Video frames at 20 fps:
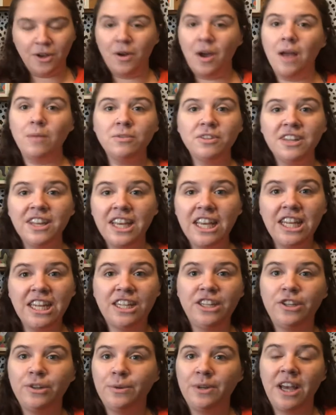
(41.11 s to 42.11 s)
I'm just gonna get
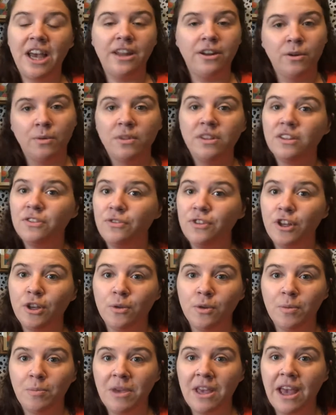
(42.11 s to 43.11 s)
into it. I don't want this video
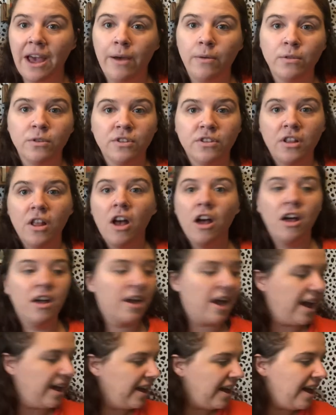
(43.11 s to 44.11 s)
to be hours long.
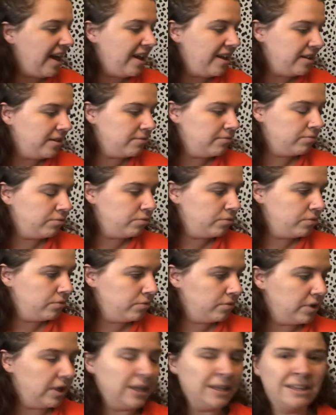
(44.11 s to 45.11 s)
I got,
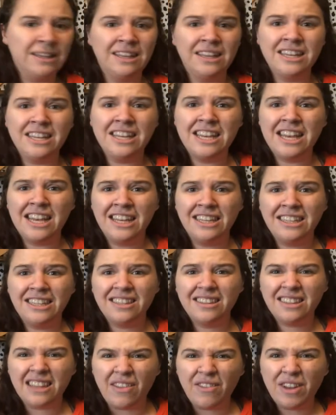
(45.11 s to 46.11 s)

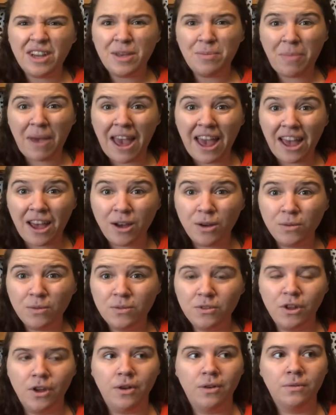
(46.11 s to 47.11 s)
70 pounds?
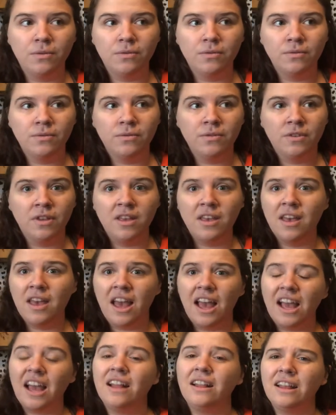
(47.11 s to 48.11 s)
No.
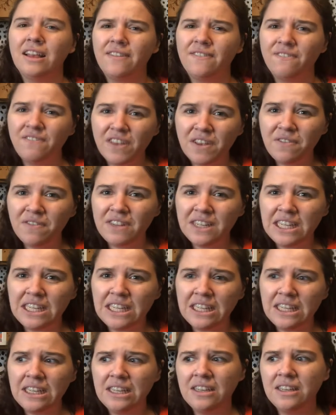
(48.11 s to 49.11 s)
Got like
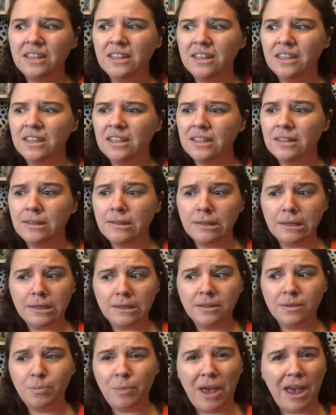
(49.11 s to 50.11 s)

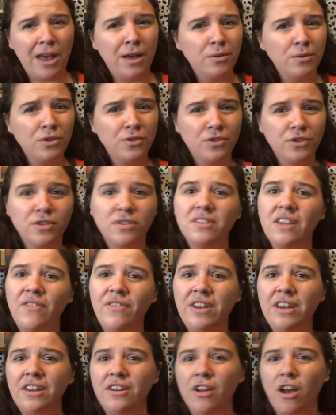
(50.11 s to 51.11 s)
56 pounds for
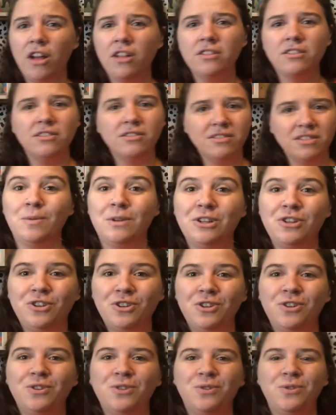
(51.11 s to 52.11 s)
$70. I'm gonna show
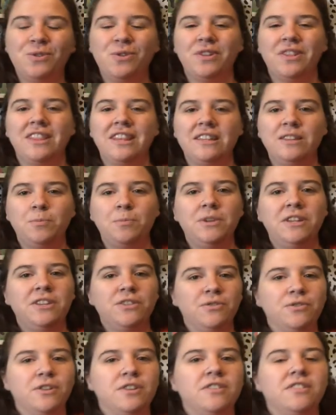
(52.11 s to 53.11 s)
you this piece
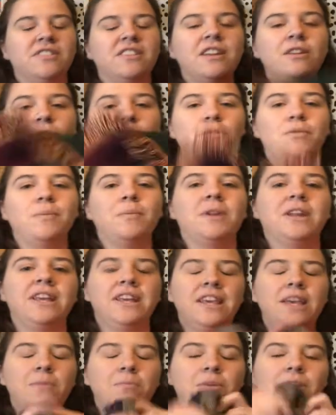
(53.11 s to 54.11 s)
first because I don't know if I'm gonna
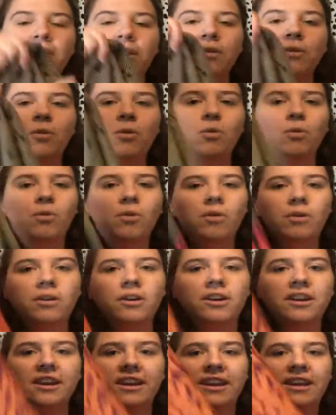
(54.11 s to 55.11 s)
keep it
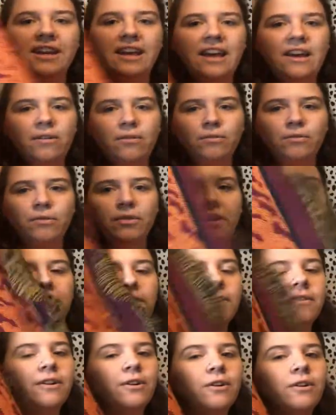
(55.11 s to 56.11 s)
or
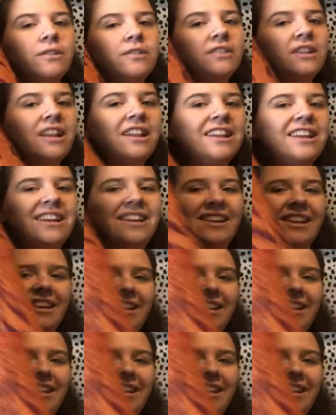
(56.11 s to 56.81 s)
sell it.